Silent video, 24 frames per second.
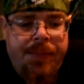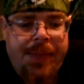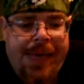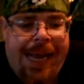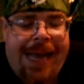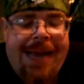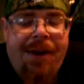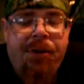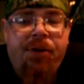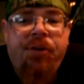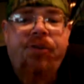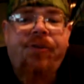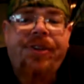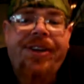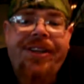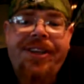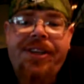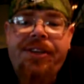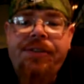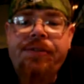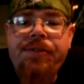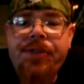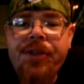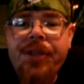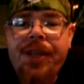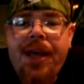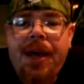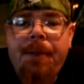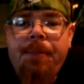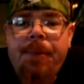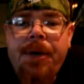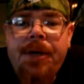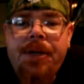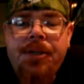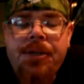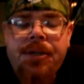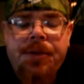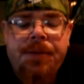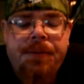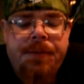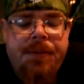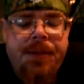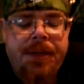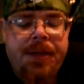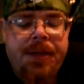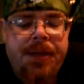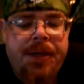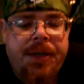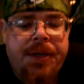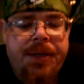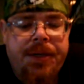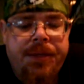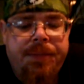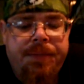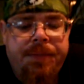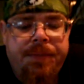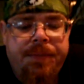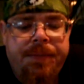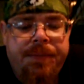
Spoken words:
I don't really use it that much because